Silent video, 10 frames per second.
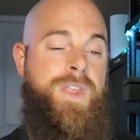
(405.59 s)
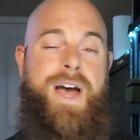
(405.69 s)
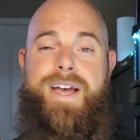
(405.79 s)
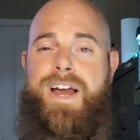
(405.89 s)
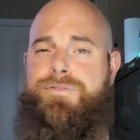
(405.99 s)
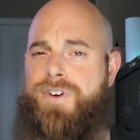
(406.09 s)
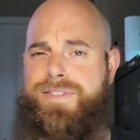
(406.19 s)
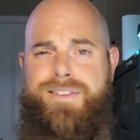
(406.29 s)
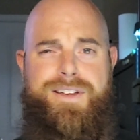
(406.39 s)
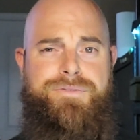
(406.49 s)
I got it for, I
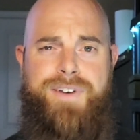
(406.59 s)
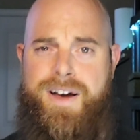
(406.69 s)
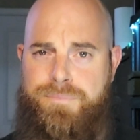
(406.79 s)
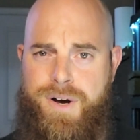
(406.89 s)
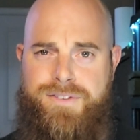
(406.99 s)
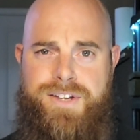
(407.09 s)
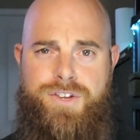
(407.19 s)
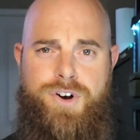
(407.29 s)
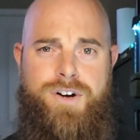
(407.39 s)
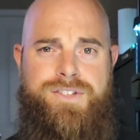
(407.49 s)
think, like 5 bucks at a
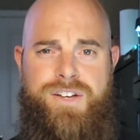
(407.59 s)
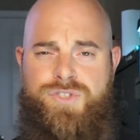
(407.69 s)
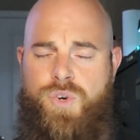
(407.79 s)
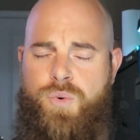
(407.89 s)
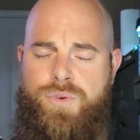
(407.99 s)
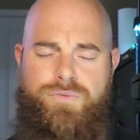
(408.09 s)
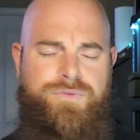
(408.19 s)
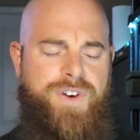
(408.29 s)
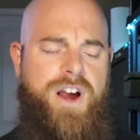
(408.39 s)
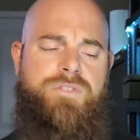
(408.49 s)
yard sale, sold
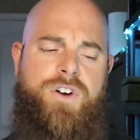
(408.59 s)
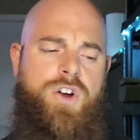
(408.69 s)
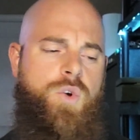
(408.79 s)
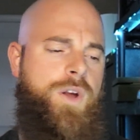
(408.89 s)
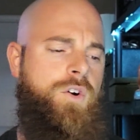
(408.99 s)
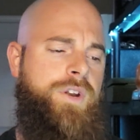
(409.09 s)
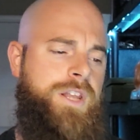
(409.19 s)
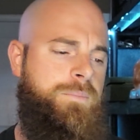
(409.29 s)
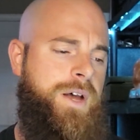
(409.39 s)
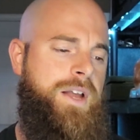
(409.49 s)
very, very quick on
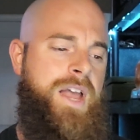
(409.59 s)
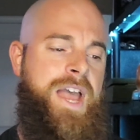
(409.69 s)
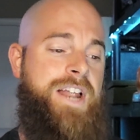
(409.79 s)
eBay.